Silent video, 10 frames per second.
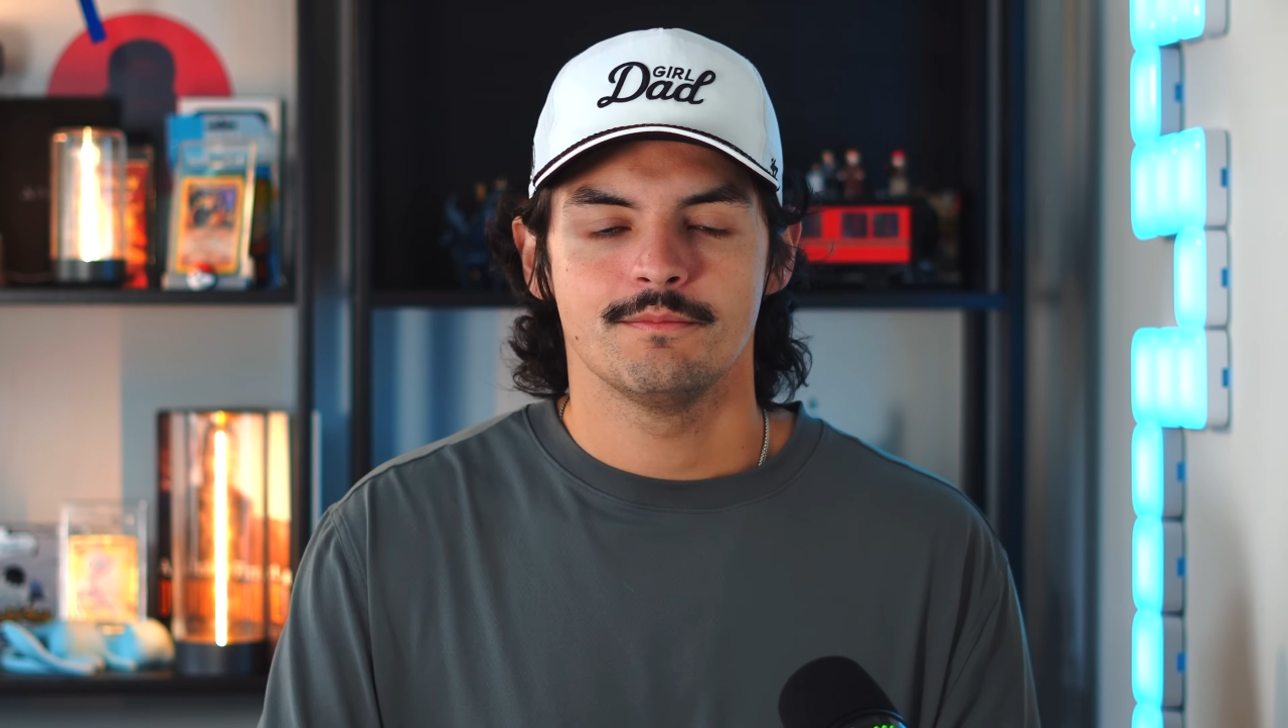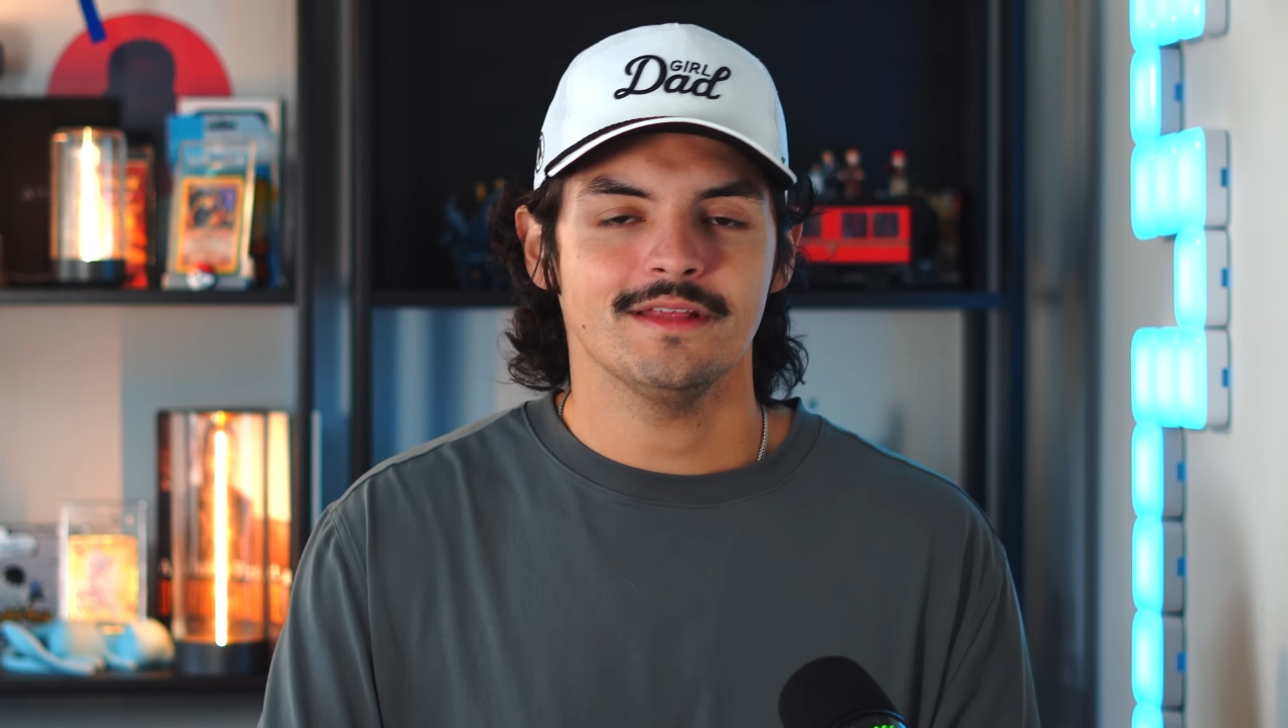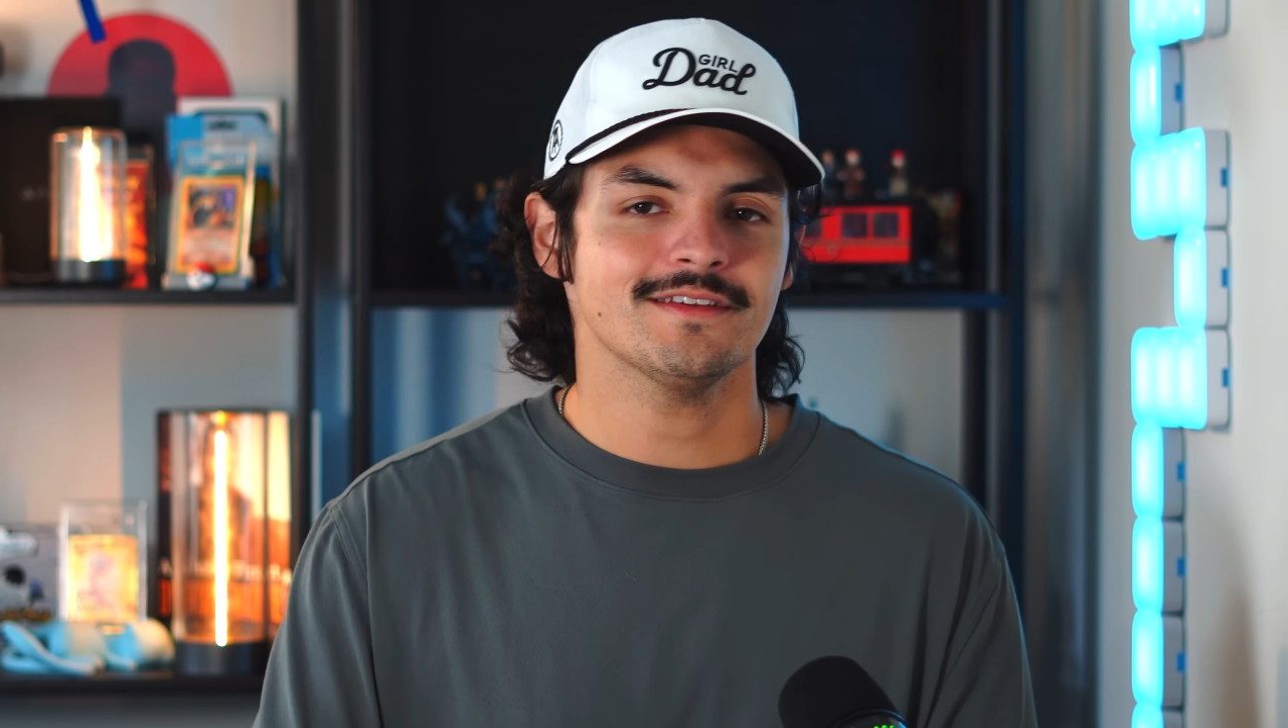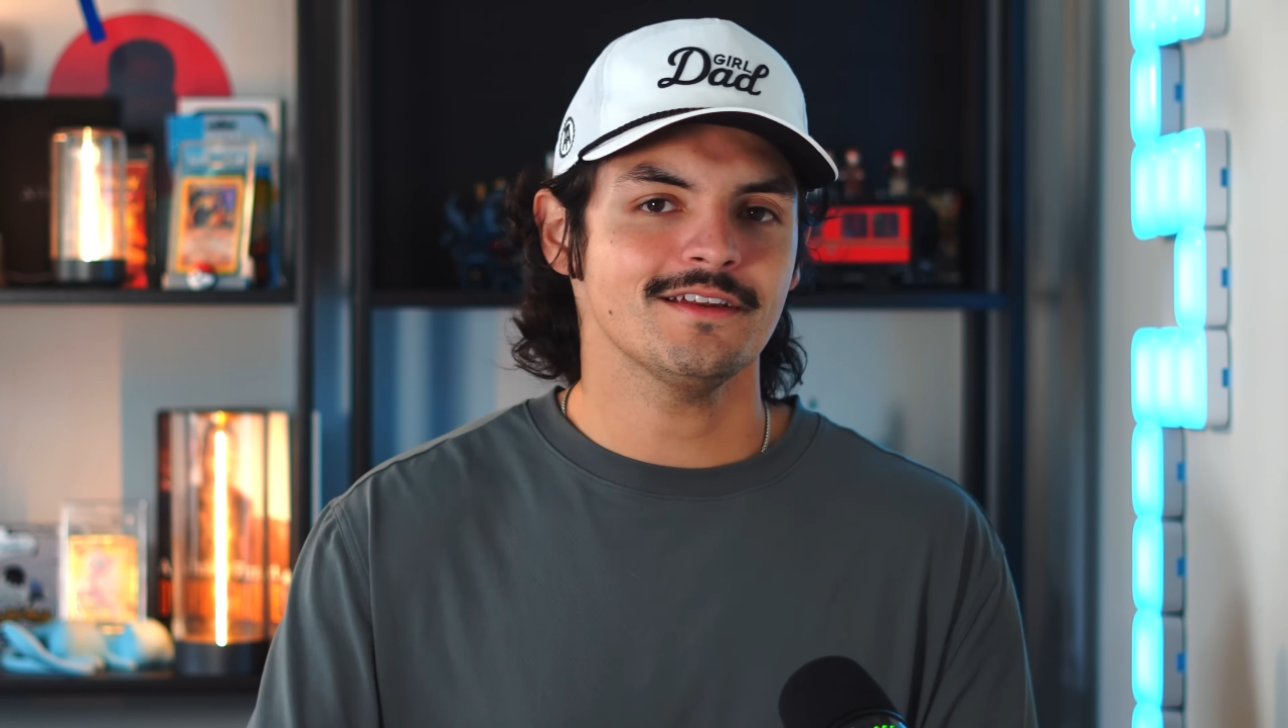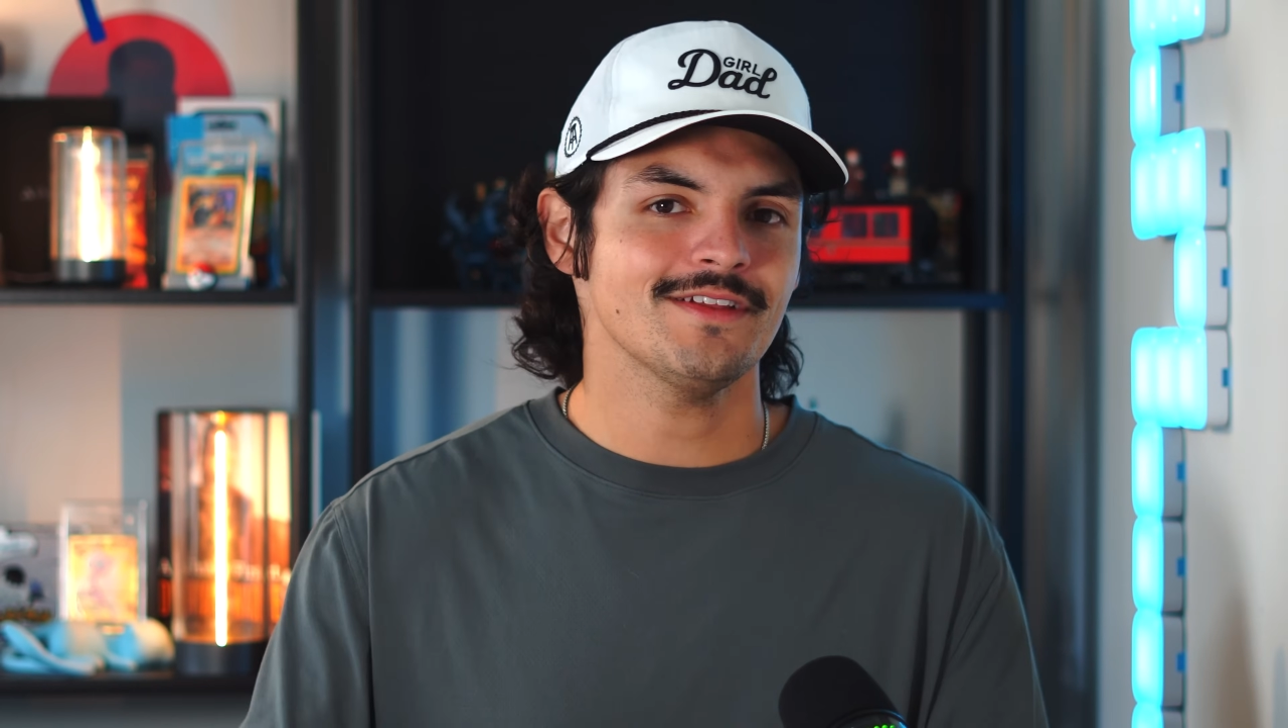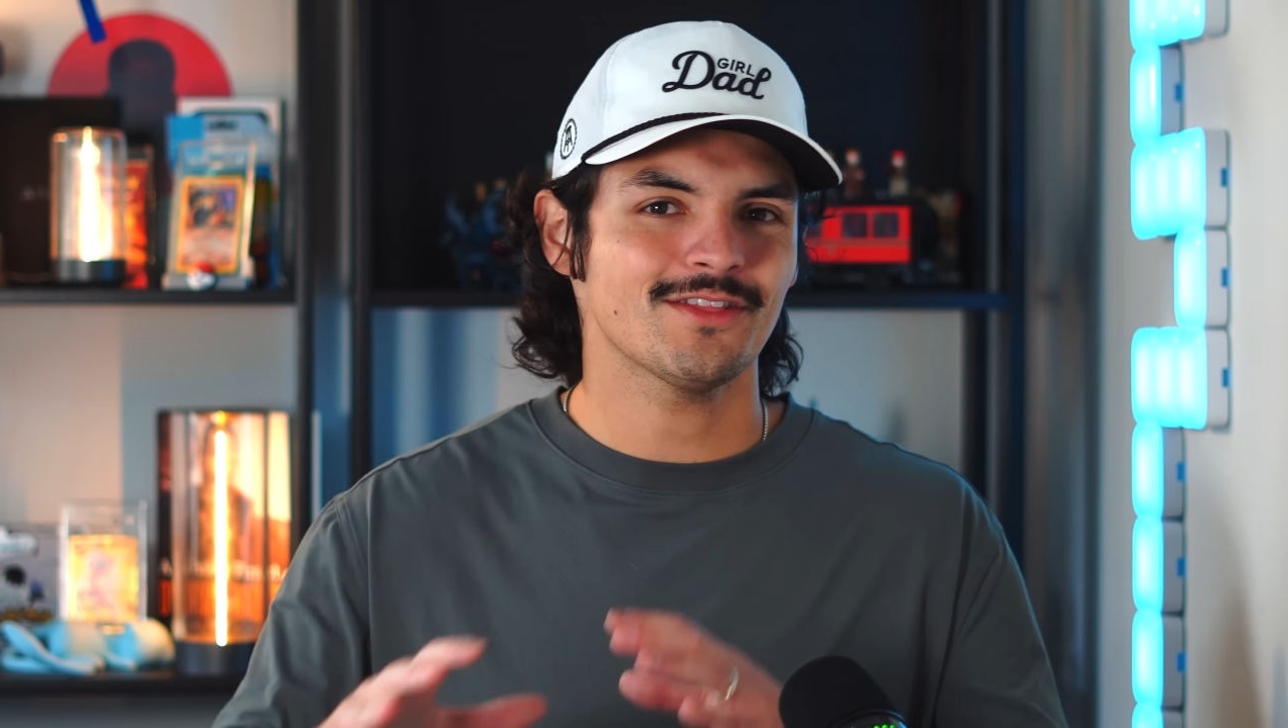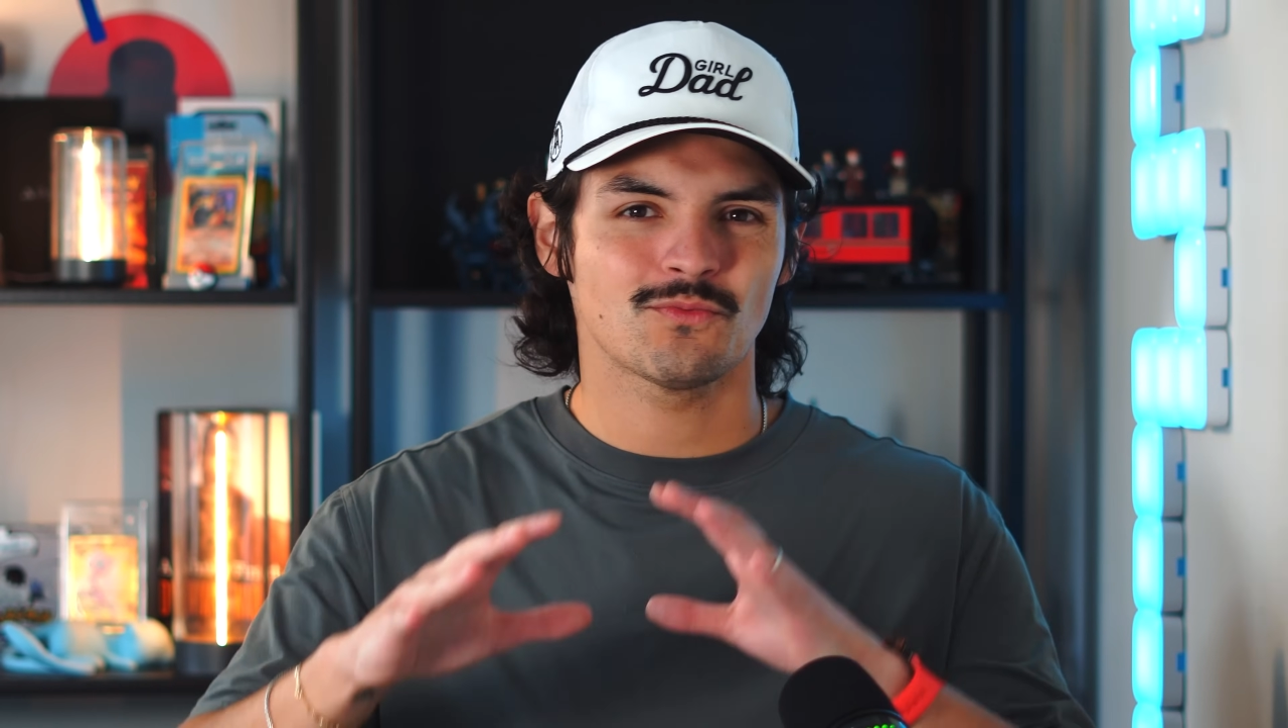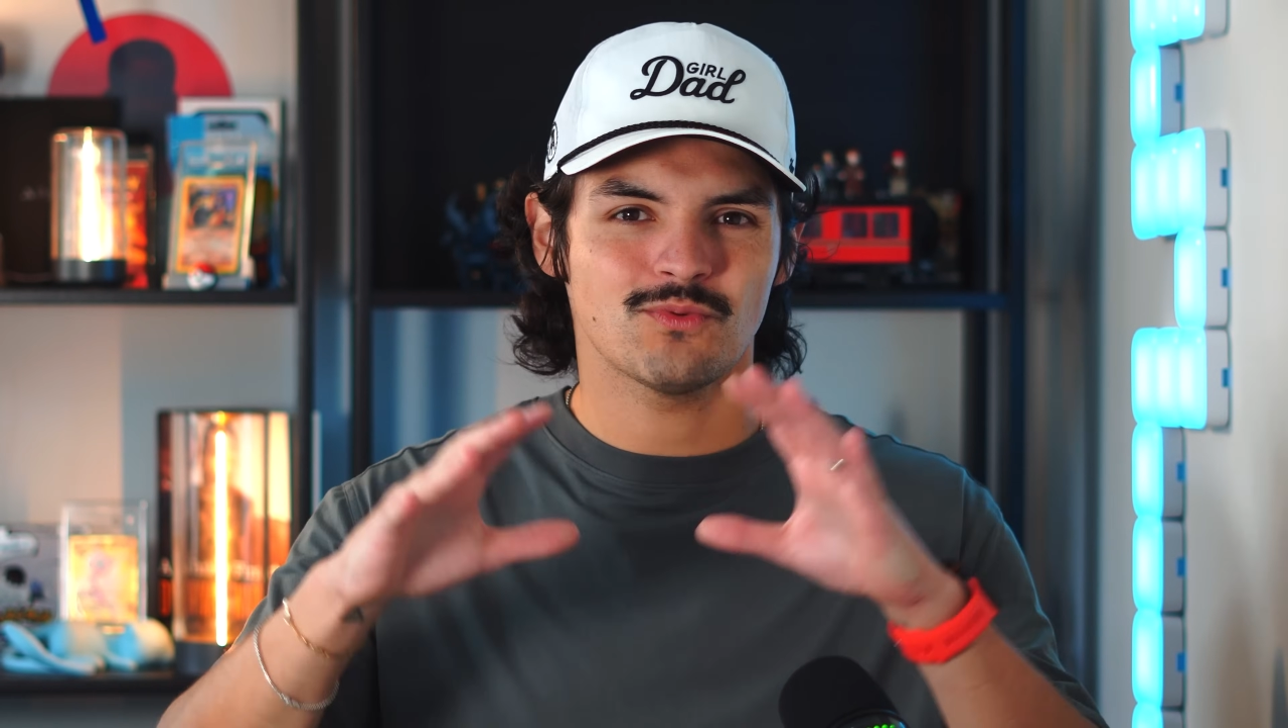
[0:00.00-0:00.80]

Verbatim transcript: But that's kind of like the